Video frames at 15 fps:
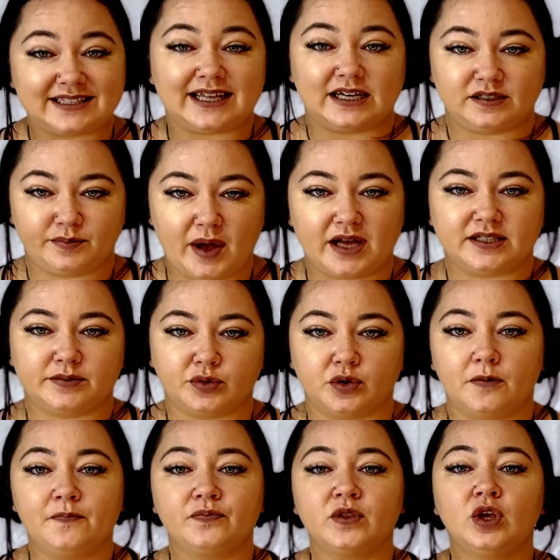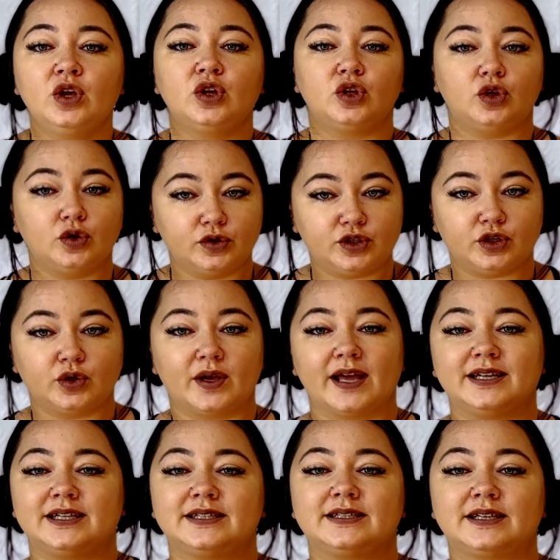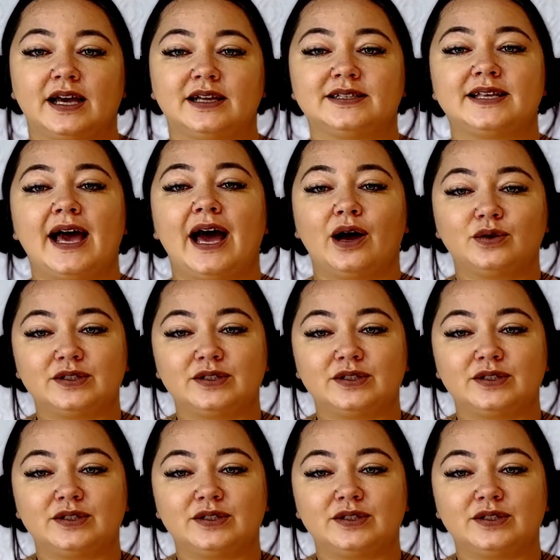that is possible. You two can discuss how